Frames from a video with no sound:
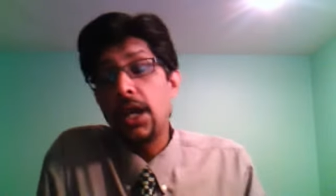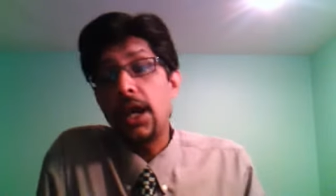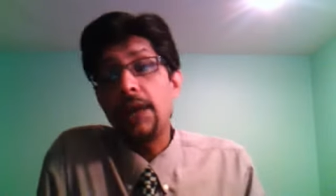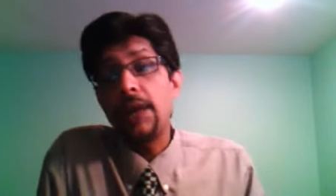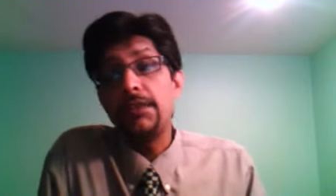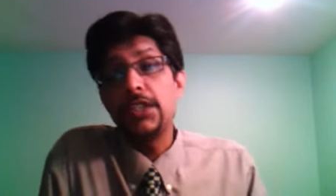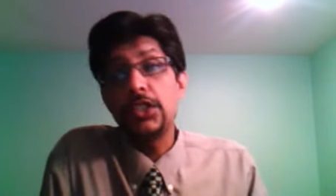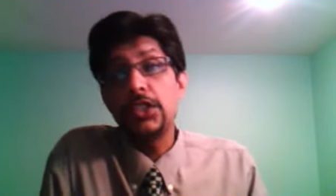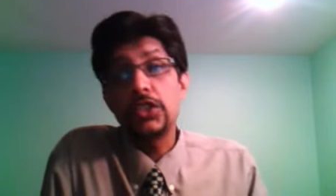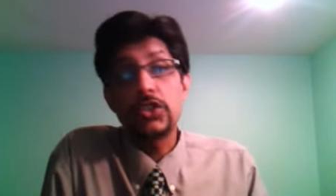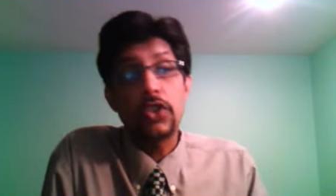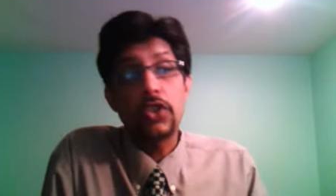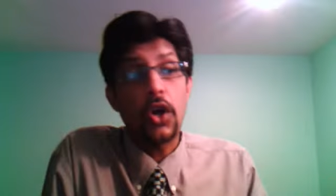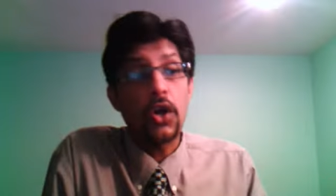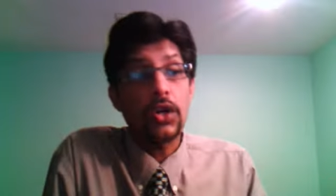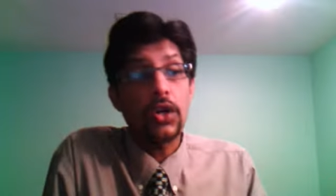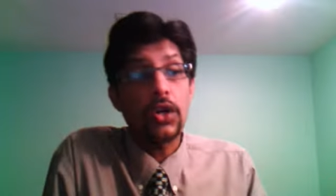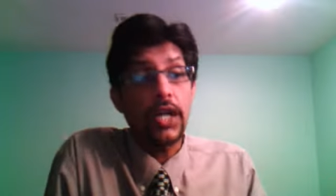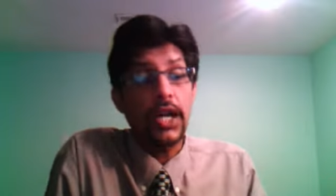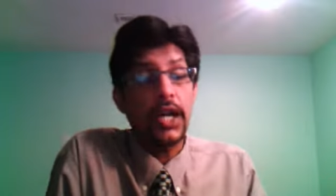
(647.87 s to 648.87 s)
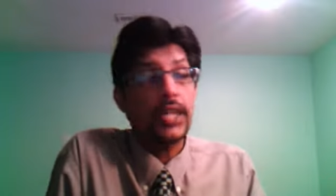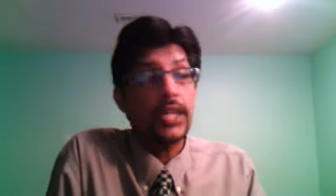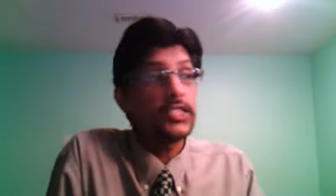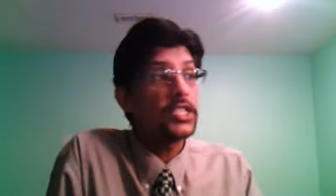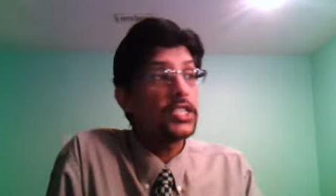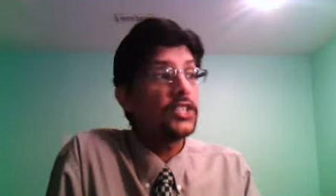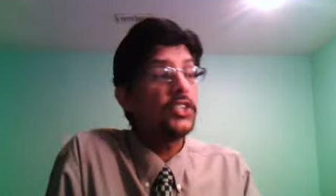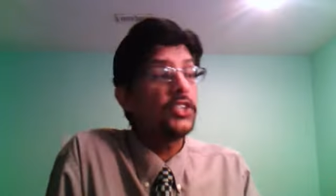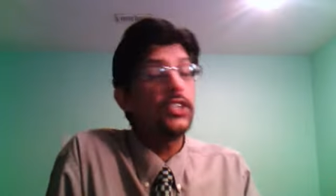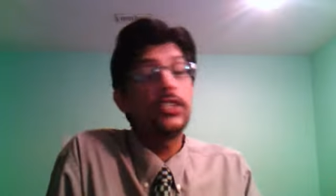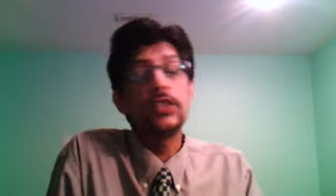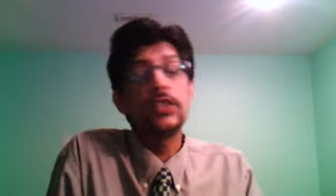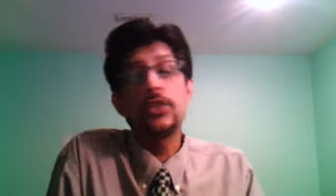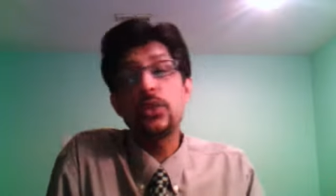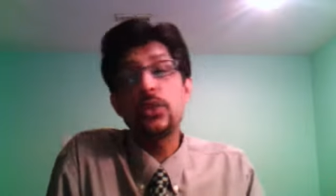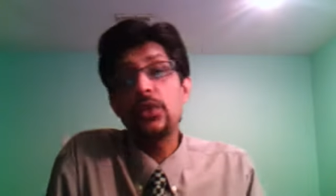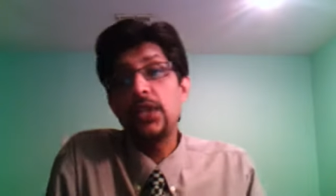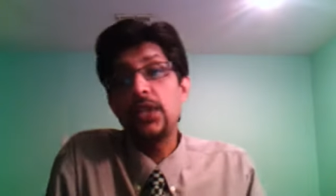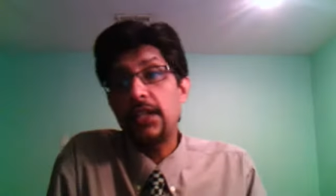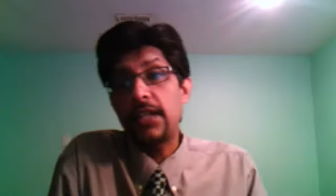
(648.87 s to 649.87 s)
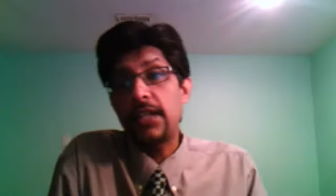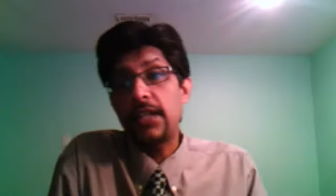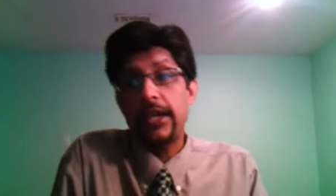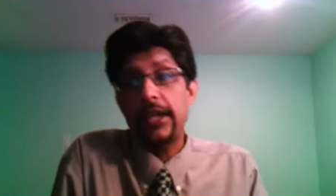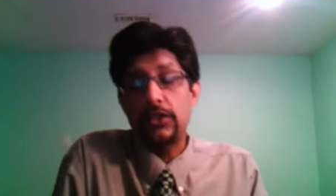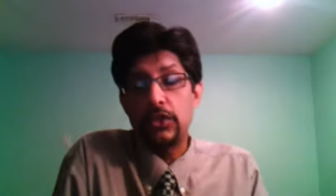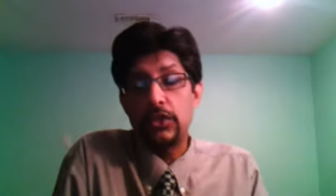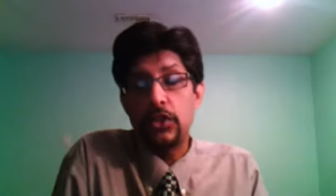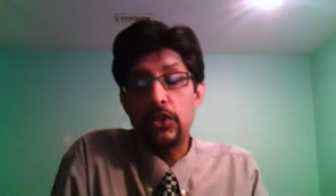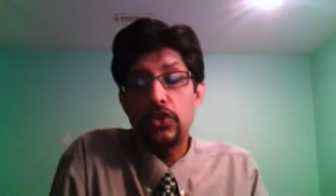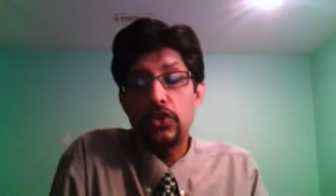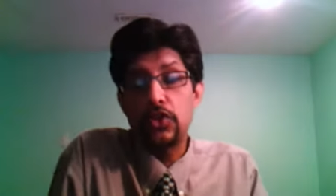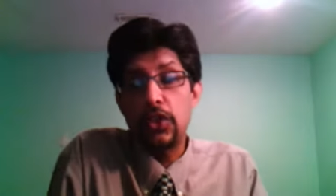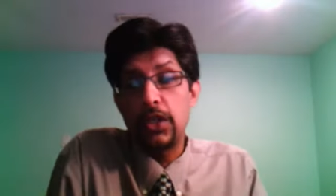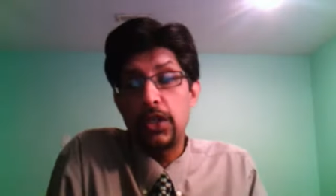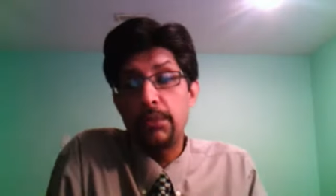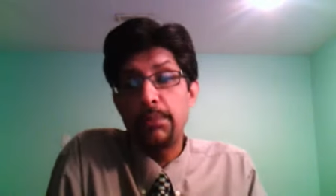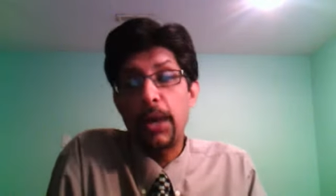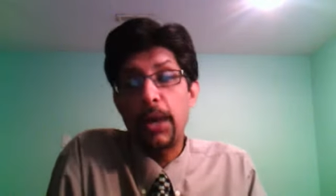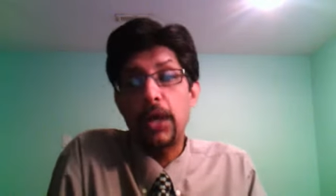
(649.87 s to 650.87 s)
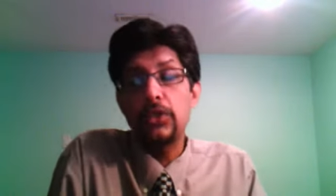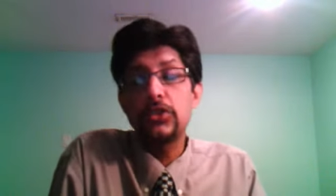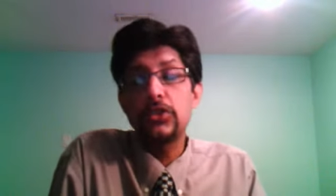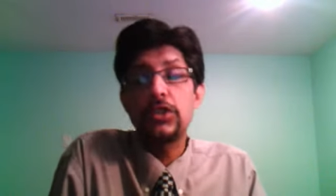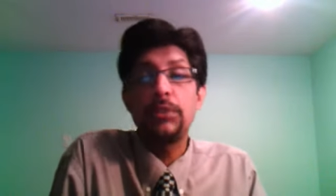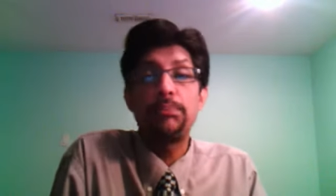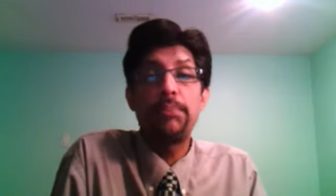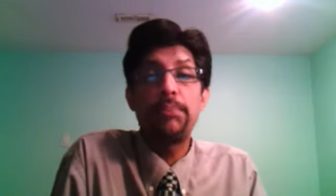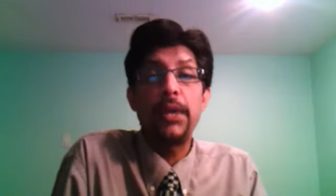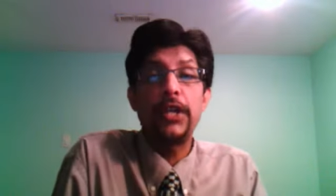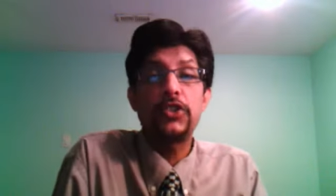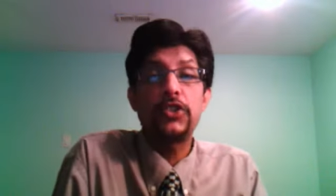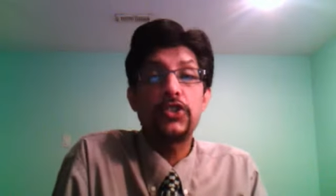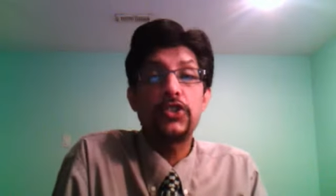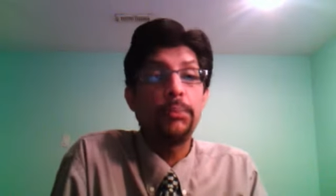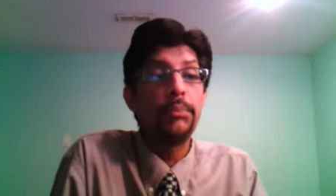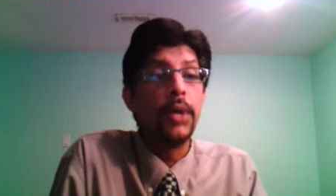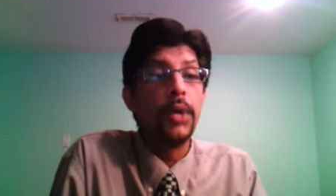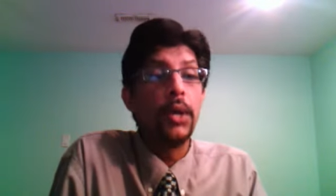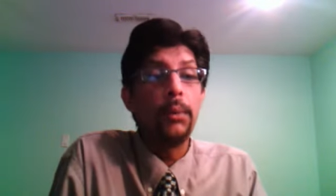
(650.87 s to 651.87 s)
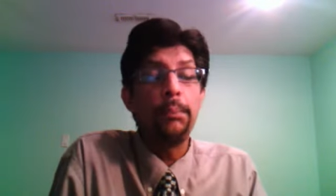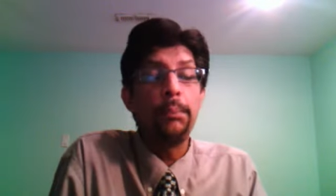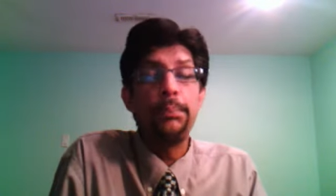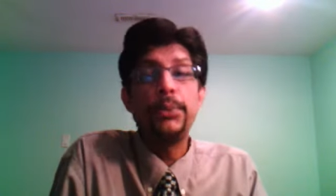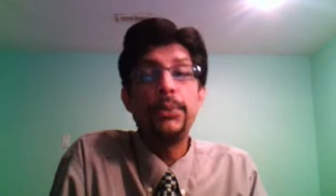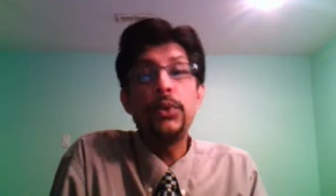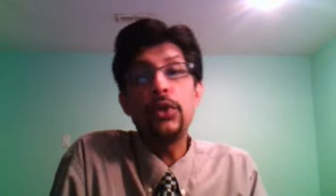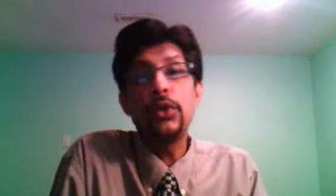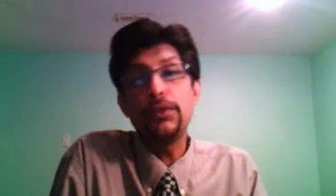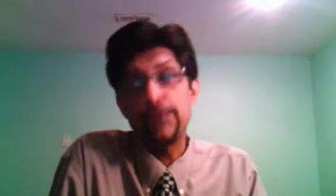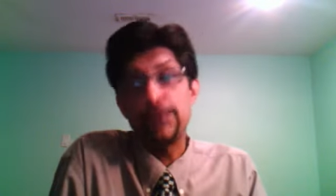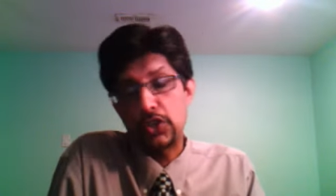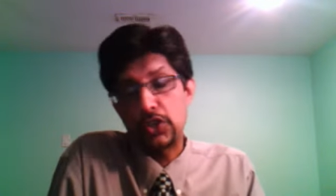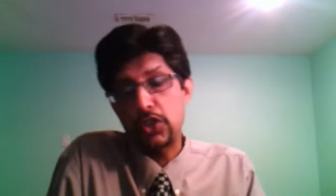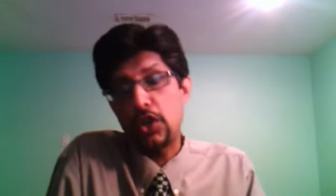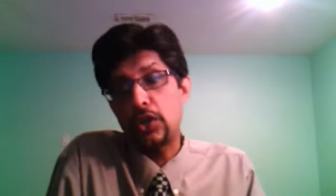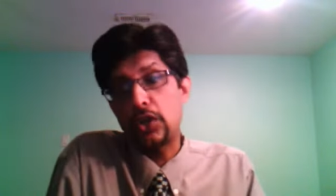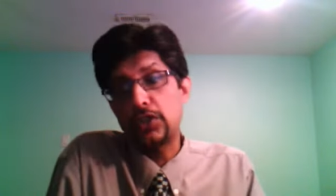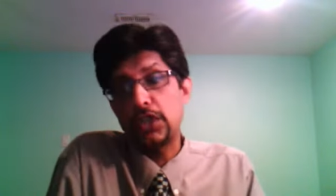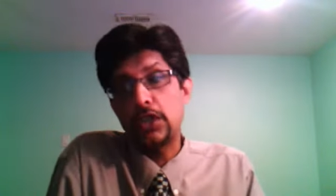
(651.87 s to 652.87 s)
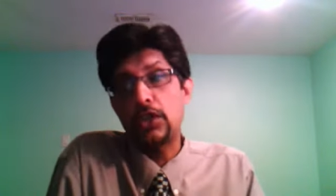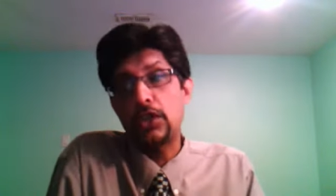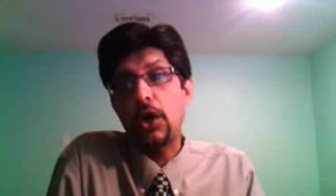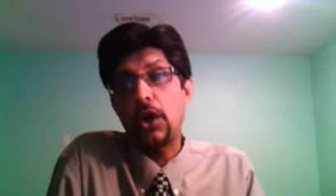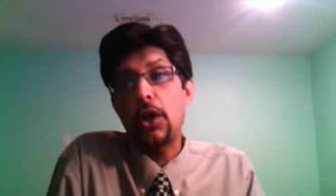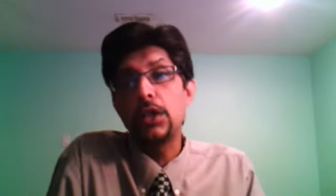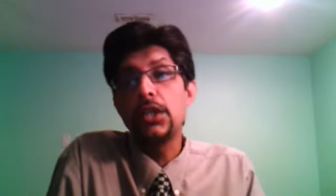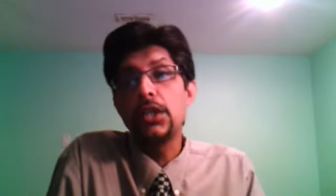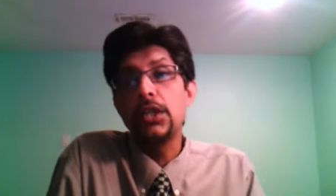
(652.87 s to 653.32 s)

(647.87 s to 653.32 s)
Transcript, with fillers: with his knock as he really took the attack the Australian bowlers and played some beautiful shots I thought.